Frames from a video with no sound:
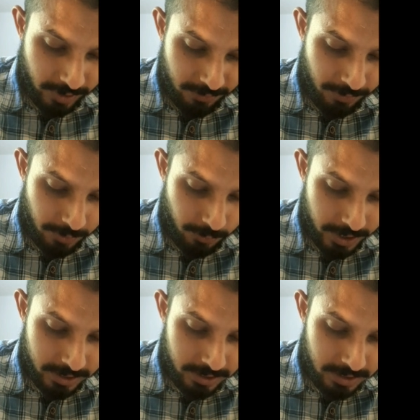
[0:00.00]
alpha
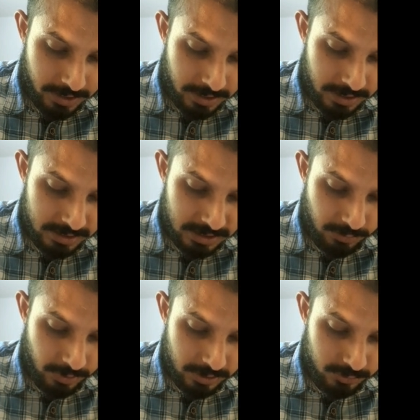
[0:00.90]
1 is
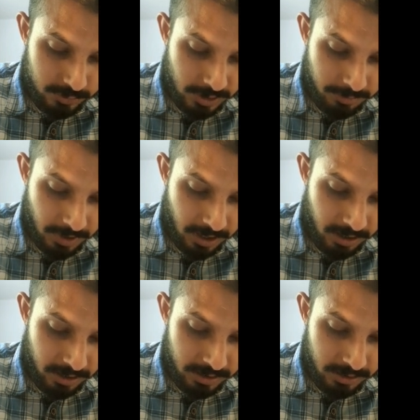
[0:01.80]
equal to sigma
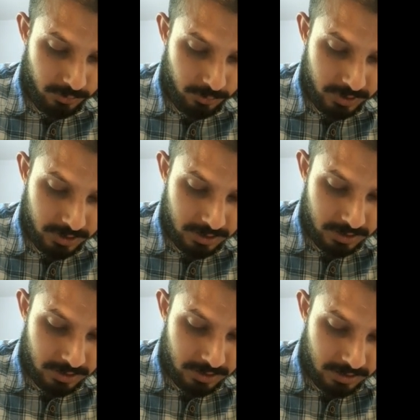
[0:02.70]
under root
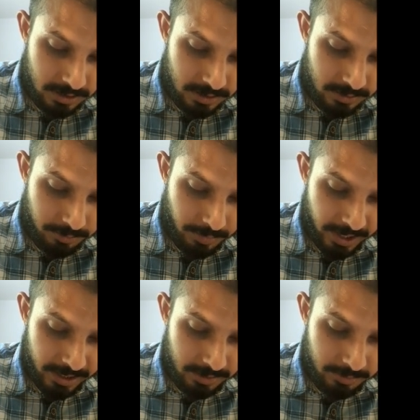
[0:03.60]

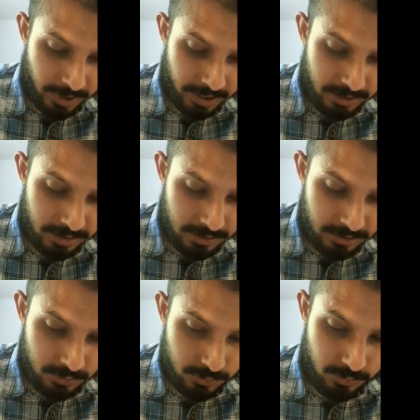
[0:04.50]
pi by
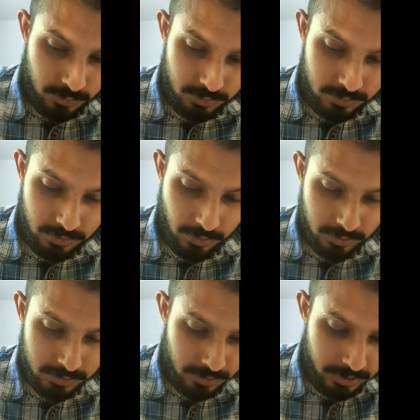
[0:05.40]
2. Oh,
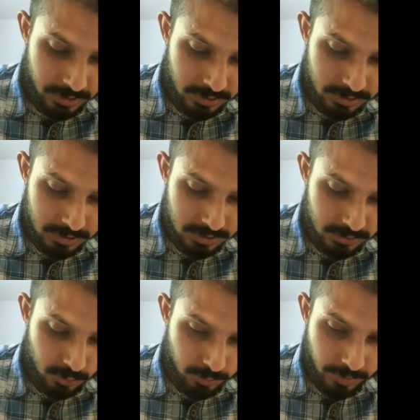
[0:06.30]
sorry, this is
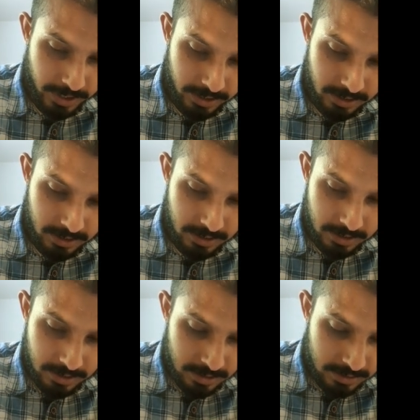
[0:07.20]
2 pi.
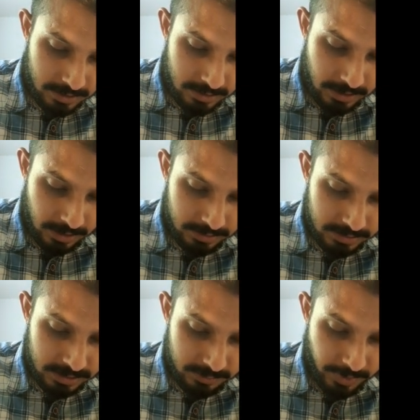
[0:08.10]
Yeah,
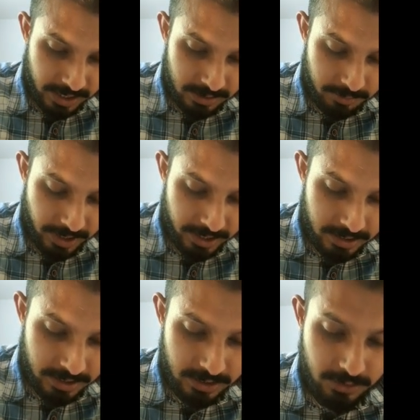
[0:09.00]
this is pi by
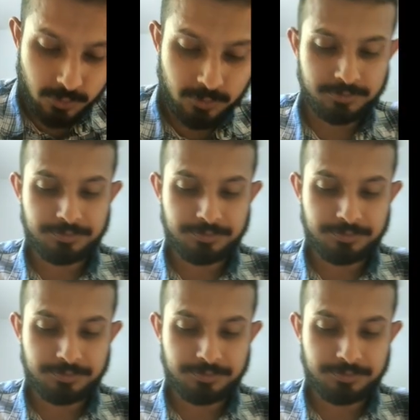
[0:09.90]
2.